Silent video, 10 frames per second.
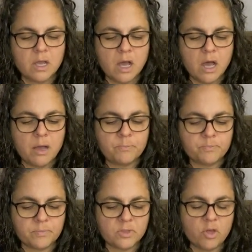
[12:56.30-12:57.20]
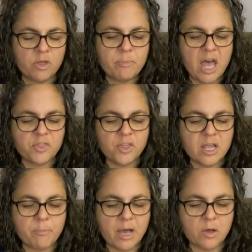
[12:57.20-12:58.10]
The only bad thing
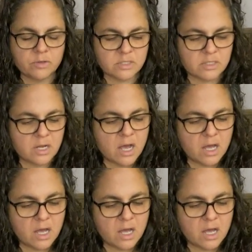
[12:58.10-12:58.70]
about